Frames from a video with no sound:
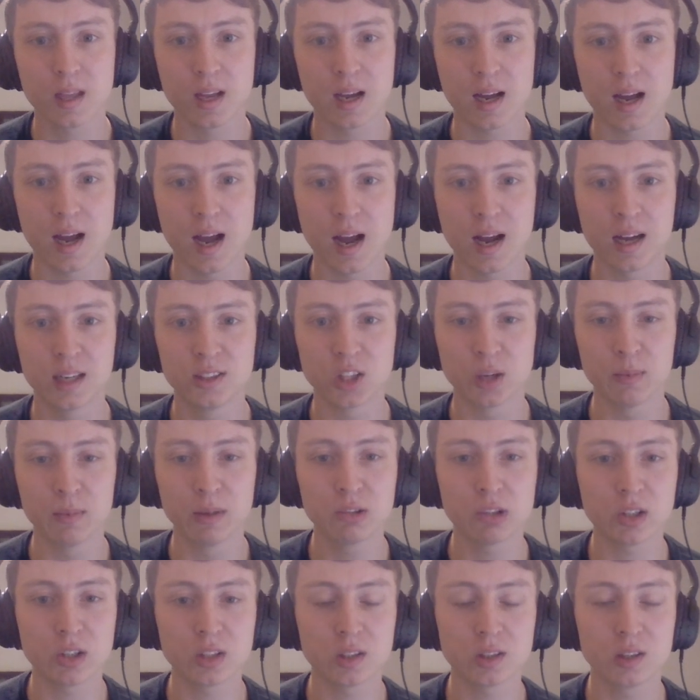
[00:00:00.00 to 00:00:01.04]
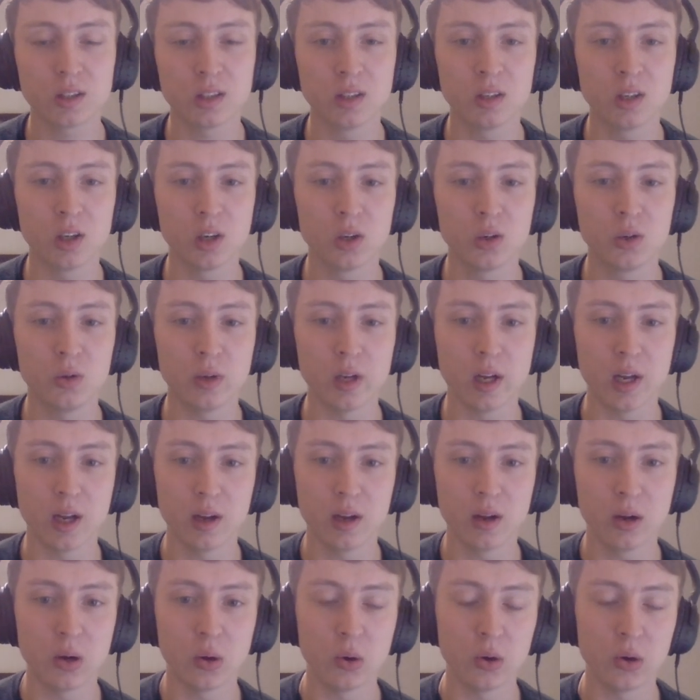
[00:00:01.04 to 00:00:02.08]
I'm interested to know,
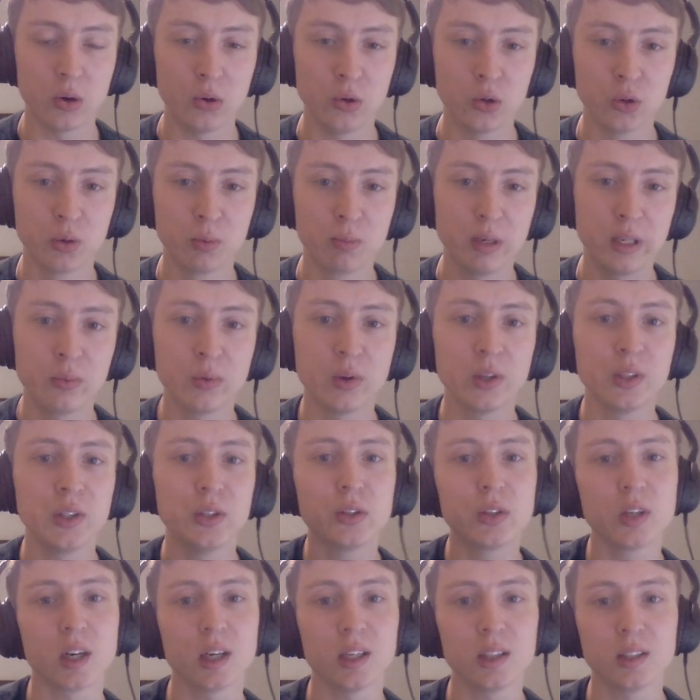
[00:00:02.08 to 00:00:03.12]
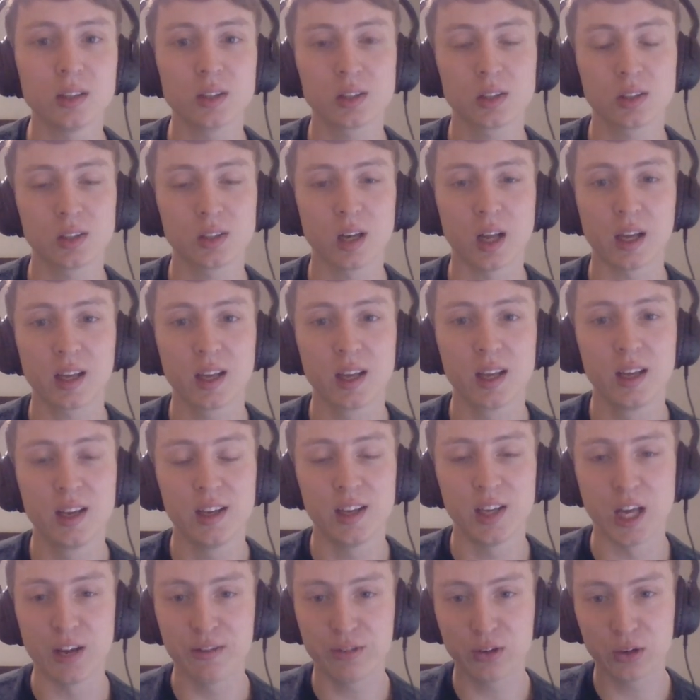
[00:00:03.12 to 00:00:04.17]
normally when you guys, like,
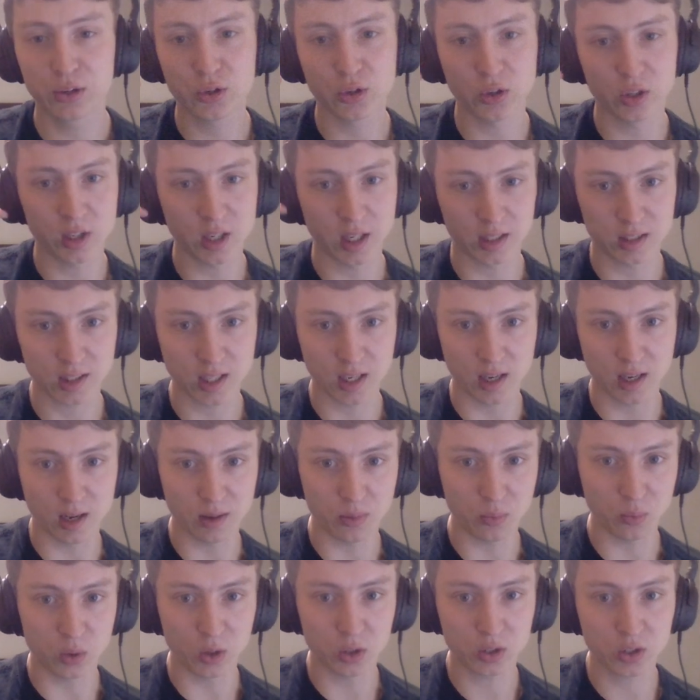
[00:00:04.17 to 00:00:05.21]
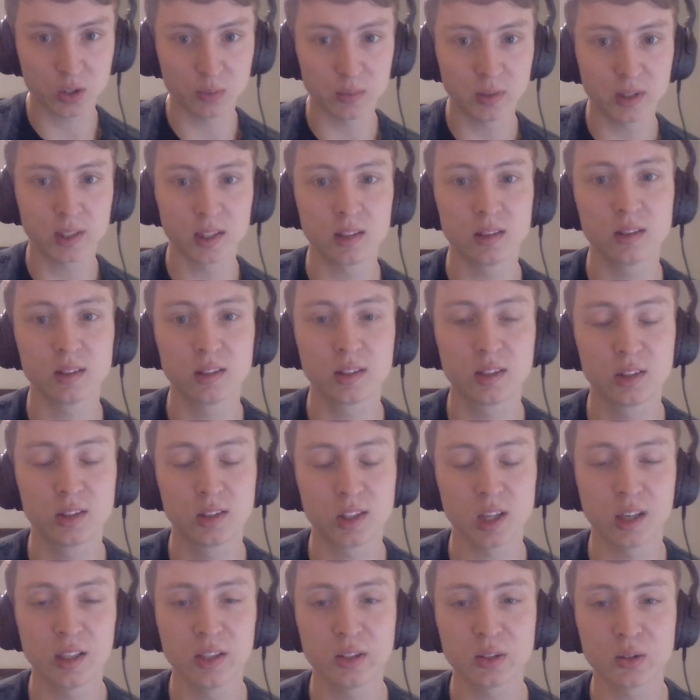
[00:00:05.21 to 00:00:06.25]
if you're trying to, like, say, watch something in
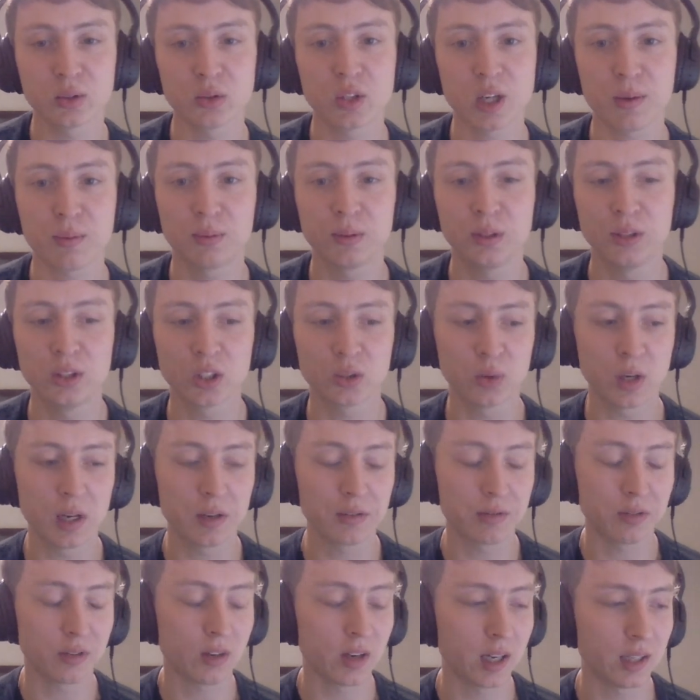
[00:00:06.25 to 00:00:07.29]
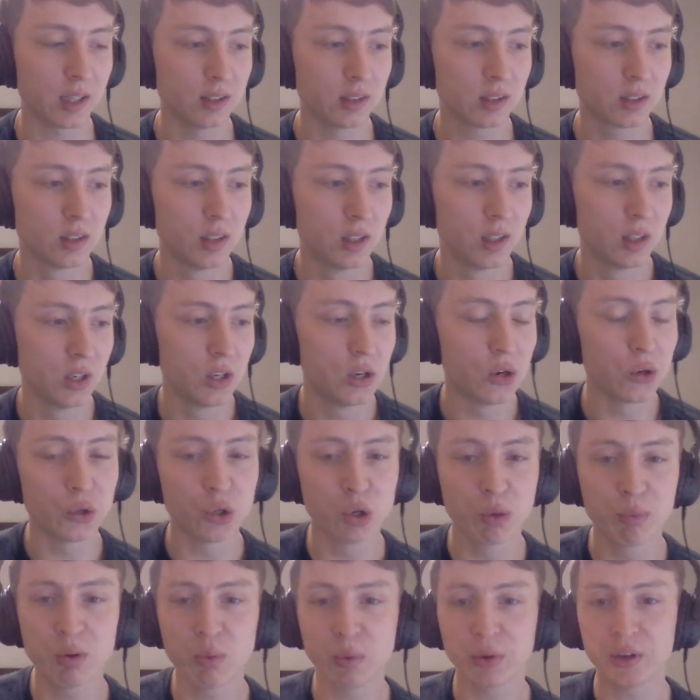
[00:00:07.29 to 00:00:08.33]
Chinese or Japanese or whatever, and
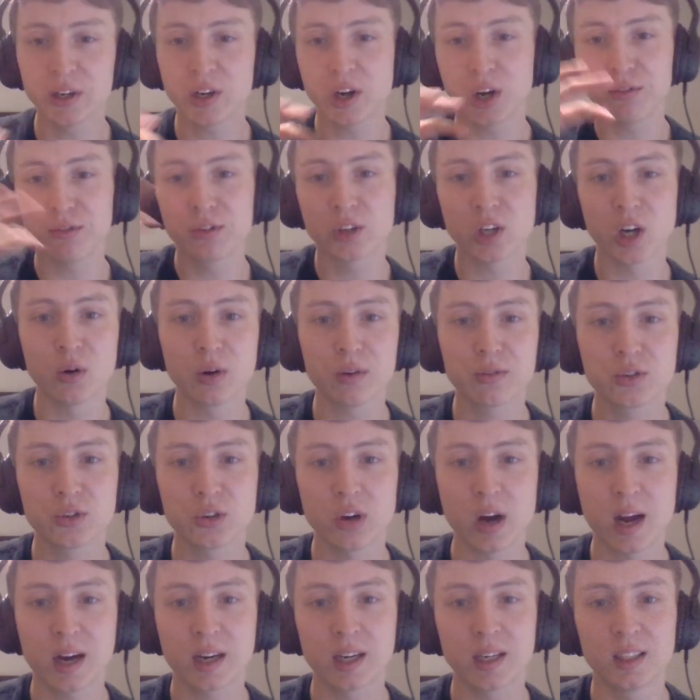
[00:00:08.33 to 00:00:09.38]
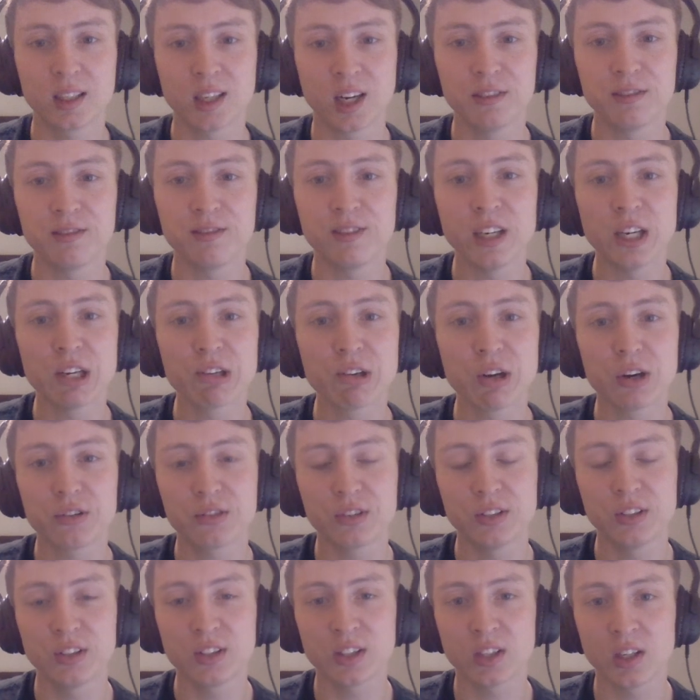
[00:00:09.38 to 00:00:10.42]
normally when you kind of go off track and kind of veer off
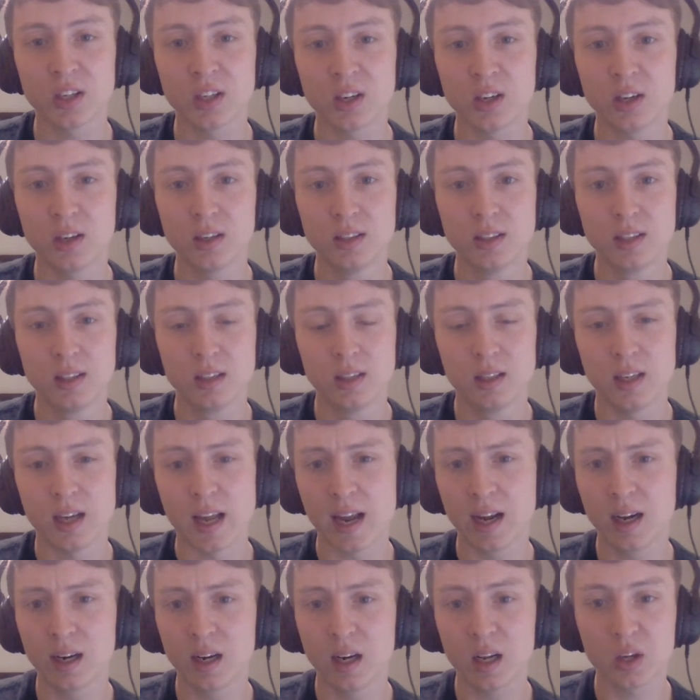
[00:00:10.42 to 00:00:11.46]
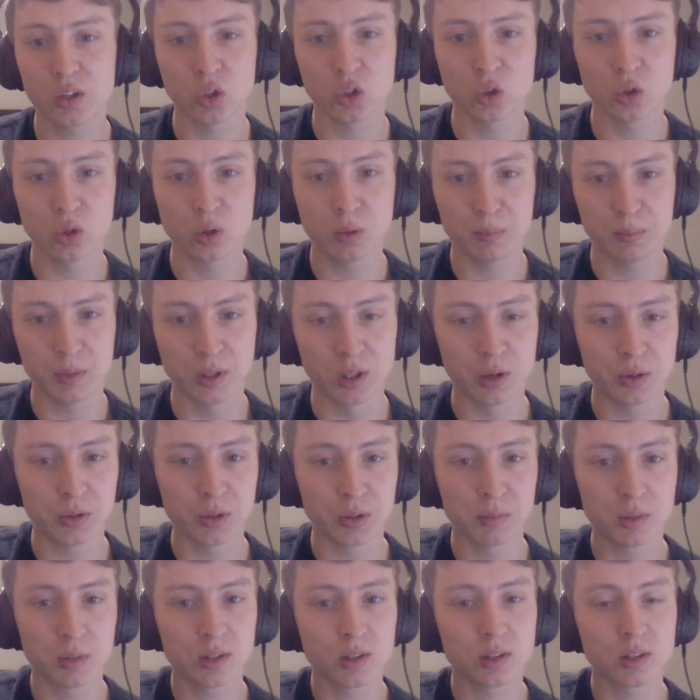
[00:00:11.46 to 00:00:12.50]
into English or,
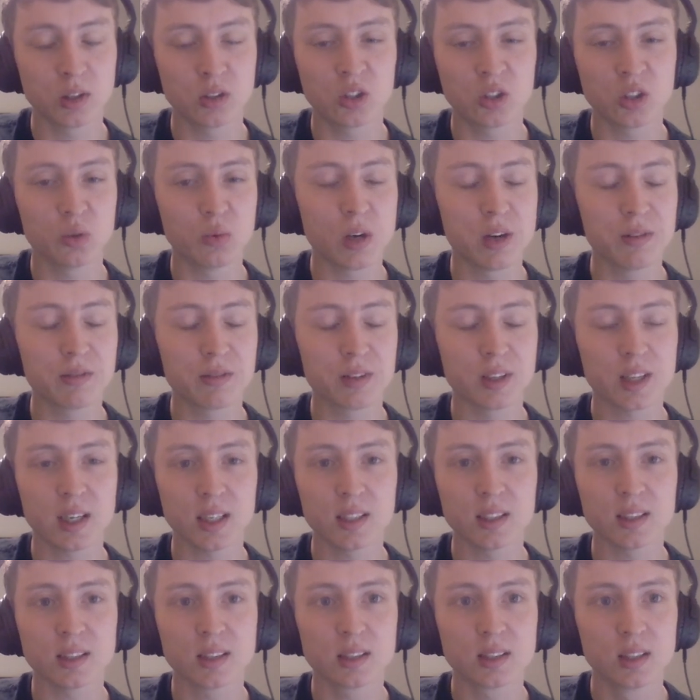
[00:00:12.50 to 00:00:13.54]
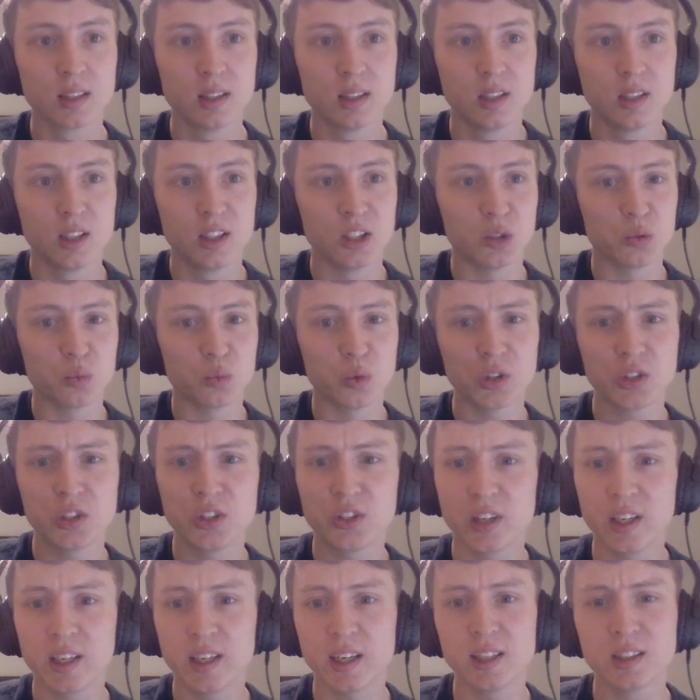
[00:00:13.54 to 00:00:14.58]
your mother tongue or whatever that is, what do you
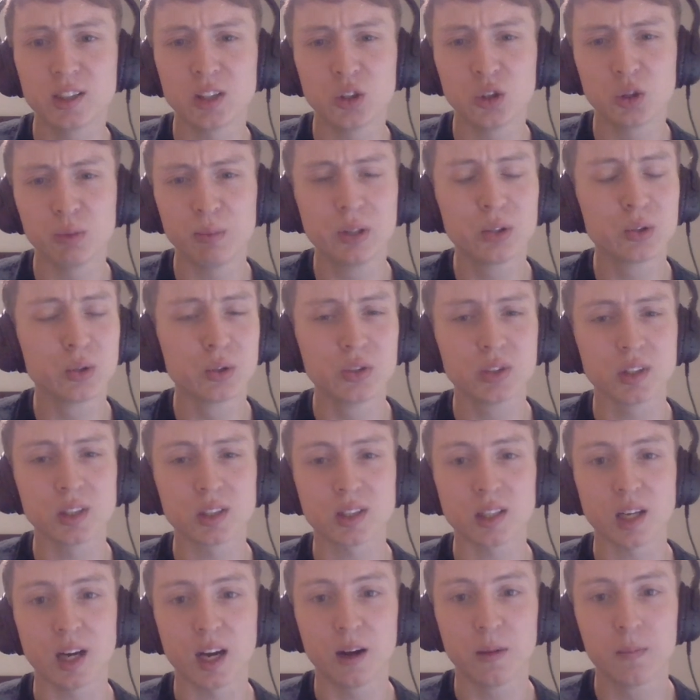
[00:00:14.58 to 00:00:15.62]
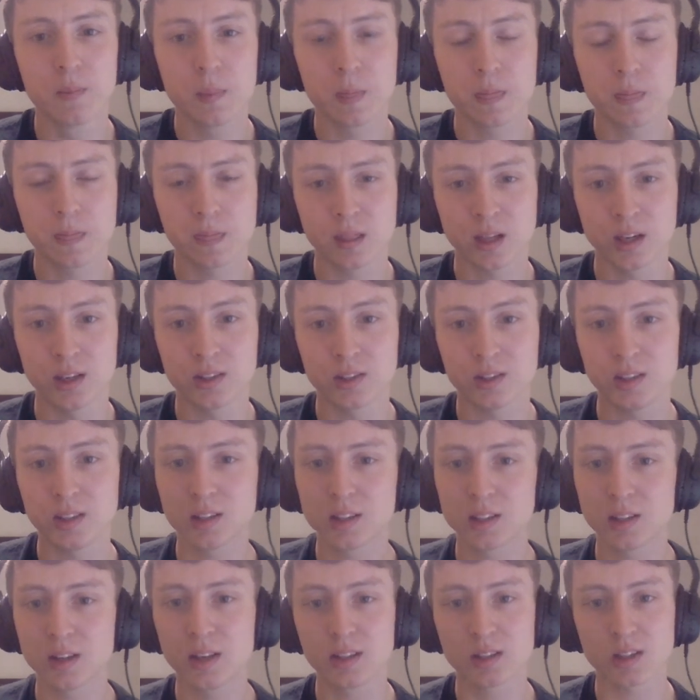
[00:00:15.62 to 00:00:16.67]
think it is that normally causes that? Because these
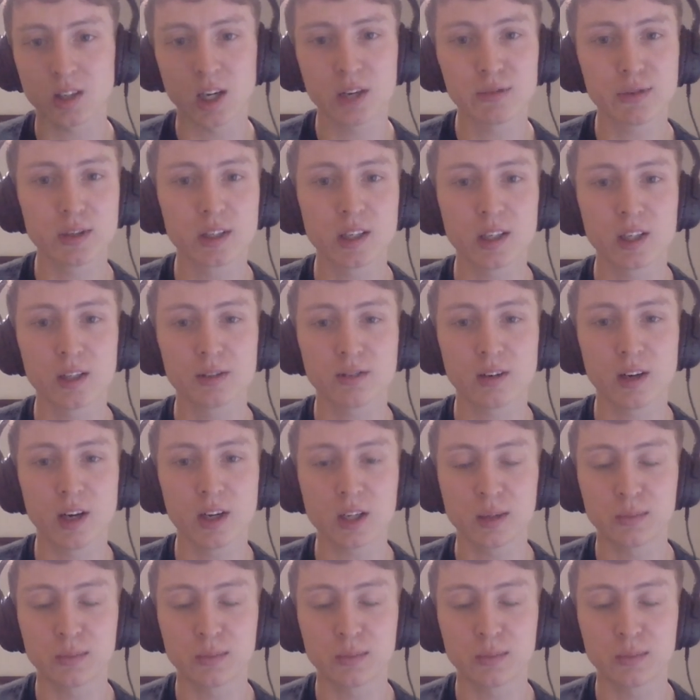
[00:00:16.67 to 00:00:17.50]
are the things that I've identified.